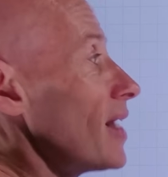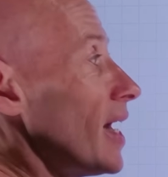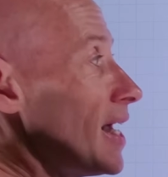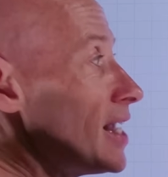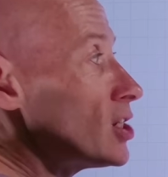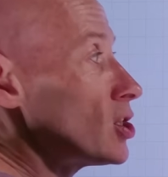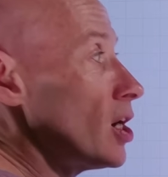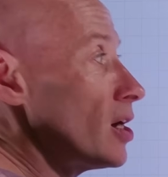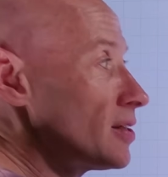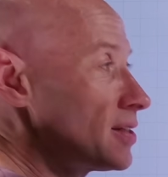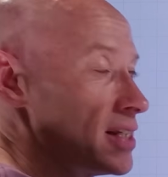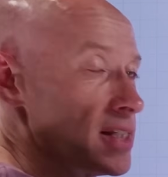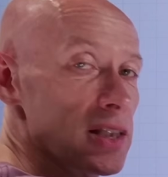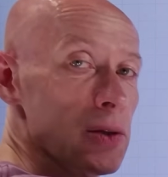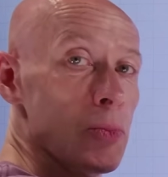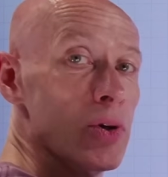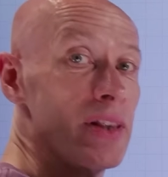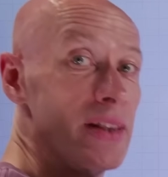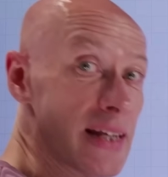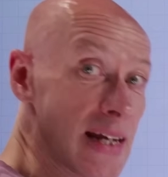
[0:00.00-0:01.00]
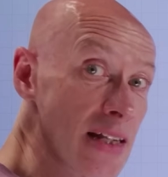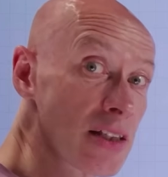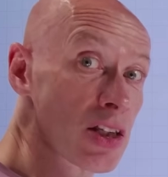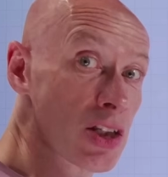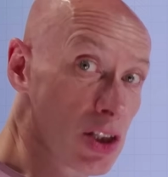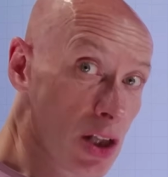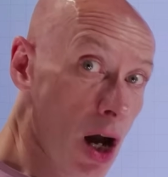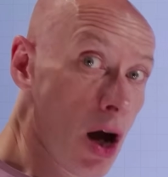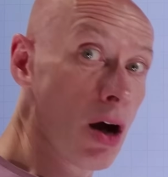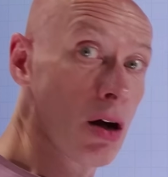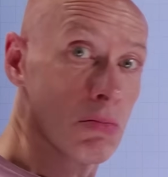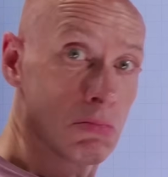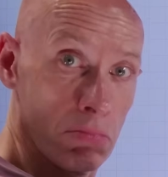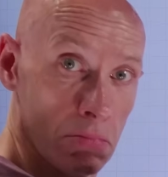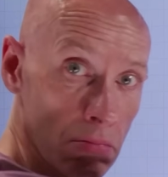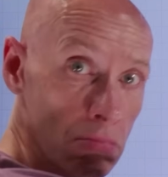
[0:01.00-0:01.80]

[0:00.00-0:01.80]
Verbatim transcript: HR system would need to start